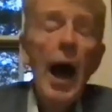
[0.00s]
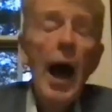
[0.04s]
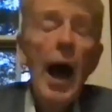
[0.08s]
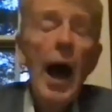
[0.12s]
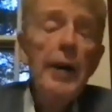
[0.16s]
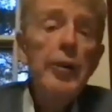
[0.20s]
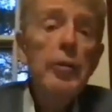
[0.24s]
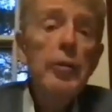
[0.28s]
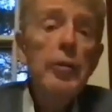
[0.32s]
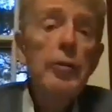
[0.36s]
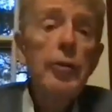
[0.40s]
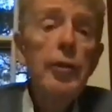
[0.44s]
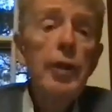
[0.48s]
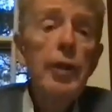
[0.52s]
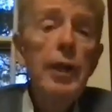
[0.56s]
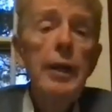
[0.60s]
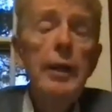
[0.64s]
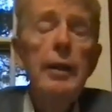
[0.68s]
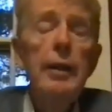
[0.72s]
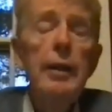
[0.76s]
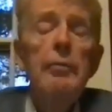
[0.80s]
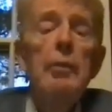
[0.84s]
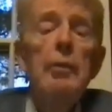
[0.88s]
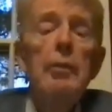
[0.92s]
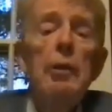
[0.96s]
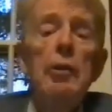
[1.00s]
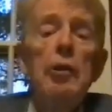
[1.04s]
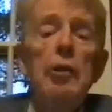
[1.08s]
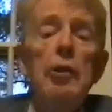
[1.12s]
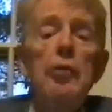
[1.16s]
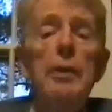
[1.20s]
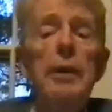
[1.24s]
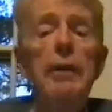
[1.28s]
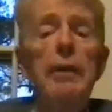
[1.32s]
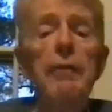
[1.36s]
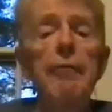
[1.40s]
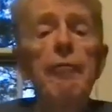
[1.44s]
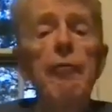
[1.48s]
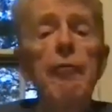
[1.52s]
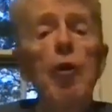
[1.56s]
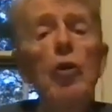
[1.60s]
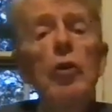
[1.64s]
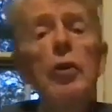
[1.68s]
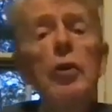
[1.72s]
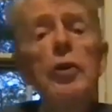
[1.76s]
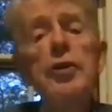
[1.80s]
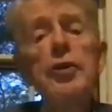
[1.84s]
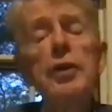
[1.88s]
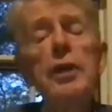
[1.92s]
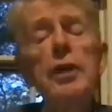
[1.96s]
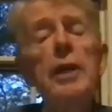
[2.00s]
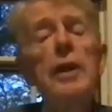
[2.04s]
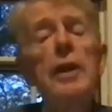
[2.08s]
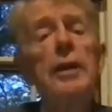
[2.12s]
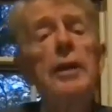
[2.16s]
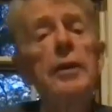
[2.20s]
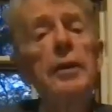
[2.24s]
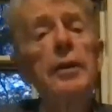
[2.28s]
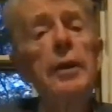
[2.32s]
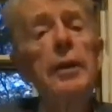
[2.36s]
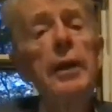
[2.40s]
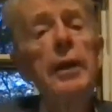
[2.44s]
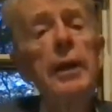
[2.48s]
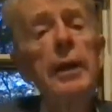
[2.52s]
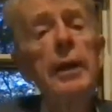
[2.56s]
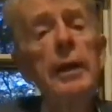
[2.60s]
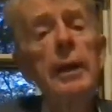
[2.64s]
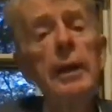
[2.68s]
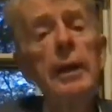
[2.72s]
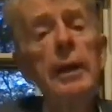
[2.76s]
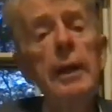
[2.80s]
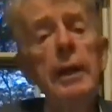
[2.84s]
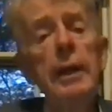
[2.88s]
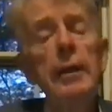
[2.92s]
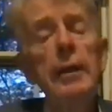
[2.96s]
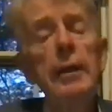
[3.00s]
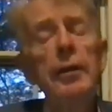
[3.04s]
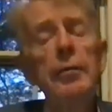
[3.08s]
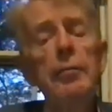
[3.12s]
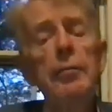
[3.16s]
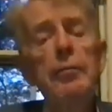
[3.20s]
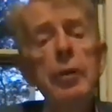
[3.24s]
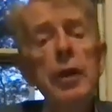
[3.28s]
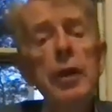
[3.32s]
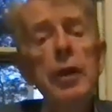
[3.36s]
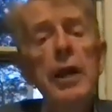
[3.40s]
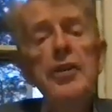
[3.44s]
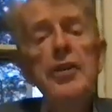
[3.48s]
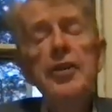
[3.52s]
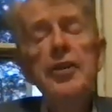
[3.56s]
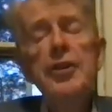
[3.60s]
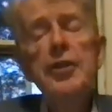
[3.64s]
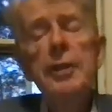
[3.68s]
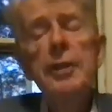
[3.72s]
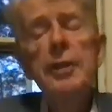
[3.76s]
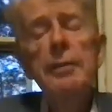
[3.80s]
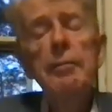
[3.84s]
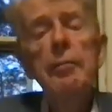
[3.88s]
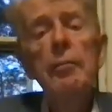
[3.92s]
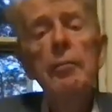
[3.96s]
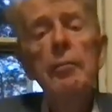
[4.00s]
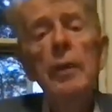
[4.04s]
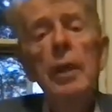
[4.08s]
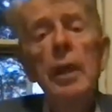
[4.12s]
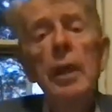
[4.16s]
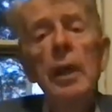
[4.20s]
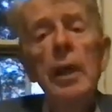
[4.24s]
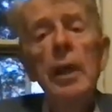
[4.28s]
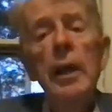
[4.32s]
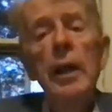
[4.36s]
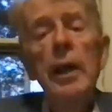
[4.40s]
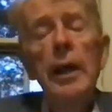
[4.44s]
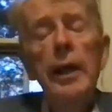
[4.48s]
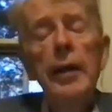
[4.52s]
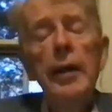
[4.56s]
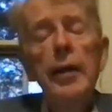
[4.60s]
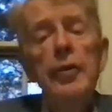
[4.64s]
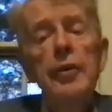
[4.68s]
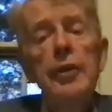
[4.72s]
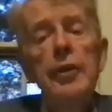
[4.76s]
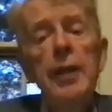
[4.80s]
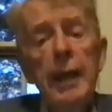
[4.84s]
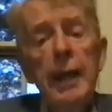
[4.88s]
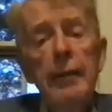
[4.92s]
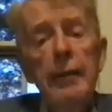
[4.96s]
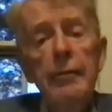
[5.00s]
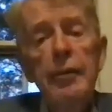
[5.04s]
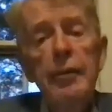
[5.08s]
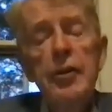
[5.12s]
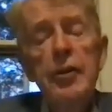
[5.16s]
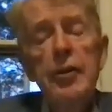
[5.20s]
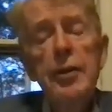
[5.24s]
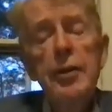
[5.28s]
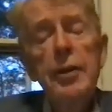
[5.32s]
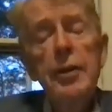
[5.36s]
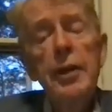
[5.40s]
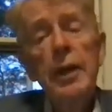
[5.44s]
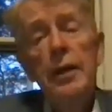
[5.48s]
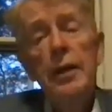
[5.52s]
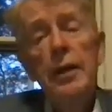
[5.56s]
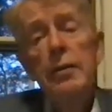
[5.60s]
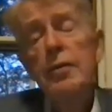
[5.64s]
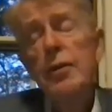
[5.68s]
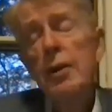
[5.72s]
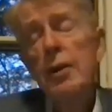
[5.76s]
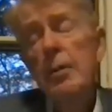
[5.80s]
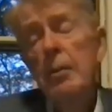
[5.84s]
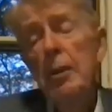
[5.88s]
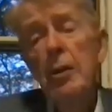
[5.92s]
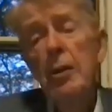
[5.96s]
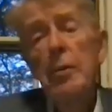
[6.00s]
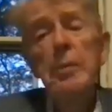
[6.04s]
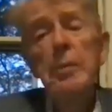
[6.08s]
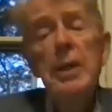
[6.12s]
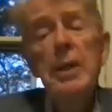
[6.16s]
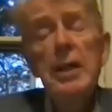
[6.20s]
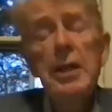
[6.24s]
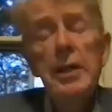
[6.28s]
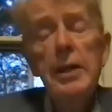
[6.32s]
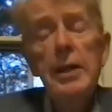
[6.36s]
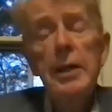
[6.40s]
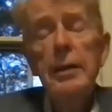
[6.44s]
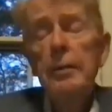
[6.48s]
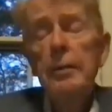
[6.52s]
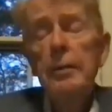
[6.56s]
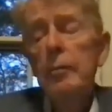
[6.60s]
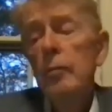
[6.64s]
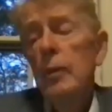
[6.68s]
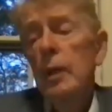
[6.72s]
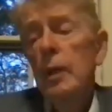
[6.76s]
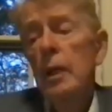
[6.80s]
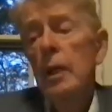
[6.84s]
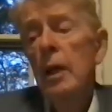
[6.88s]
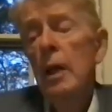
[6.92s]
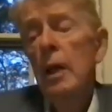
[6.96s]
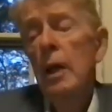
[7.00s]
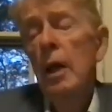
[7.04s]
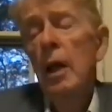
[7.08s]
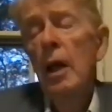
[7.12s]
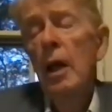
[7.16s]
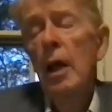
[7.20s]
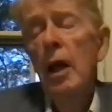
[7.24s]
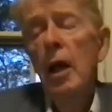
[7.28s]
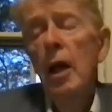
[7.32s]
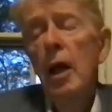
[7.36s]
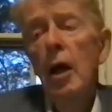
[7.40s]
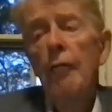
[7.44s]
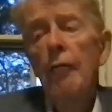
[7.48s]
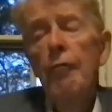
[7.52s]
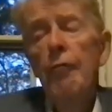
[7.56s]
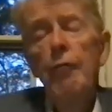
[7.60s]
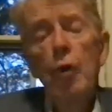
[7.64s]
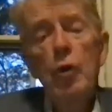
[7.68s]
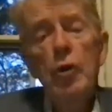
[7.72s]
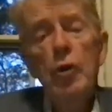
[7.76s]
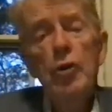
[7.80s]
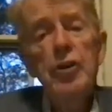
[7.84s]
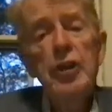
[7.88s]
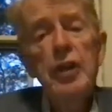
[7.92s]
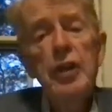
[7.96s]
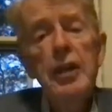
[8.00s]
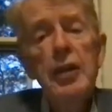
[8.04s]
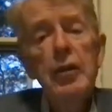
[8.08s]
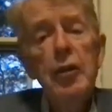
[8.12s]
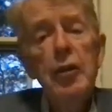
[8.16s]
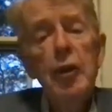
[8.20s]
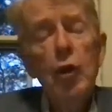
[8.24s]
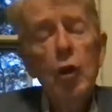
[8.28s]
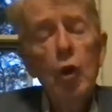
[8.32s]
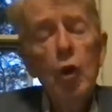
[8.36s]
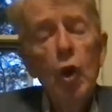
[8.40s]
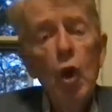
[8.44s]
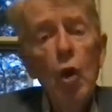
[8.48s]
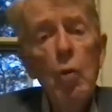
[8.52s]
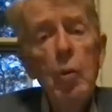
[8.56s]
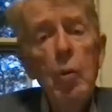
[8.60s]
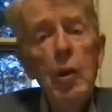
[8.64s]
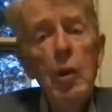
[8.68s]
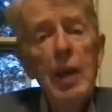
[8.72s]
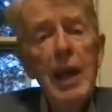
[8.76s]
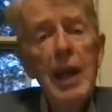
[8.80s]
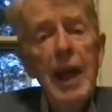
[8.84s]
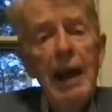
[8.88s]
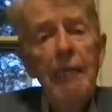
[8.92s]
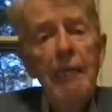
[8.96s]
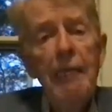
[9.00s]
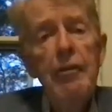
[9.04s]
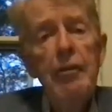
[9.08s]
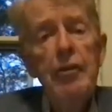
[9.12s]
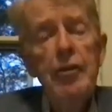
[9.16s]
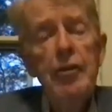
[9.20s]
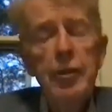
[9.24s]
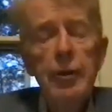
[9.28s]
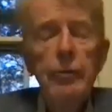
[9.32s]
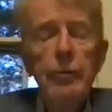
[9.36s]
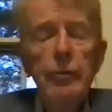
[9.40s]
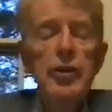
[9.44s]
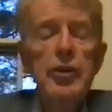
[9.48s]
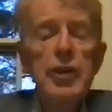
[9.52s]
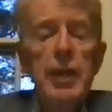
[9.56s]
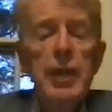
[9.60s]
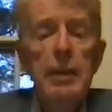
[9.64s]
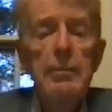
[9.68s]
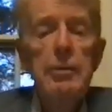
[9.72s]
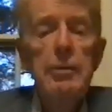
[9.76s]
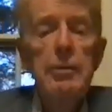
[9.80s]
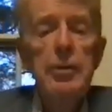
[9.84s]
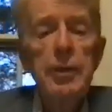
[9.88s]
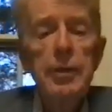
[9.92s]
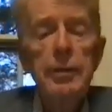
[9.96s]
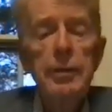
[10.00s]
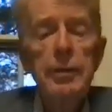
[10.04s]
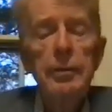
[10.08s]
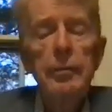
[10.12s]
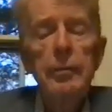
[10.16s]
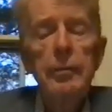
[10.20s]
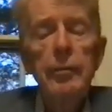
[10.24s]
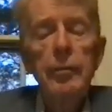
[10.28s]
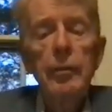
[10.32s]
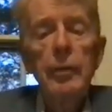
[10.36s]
I don't think there's been a focus in the press and on television and in some of the media on focusing on the global average surface temperature.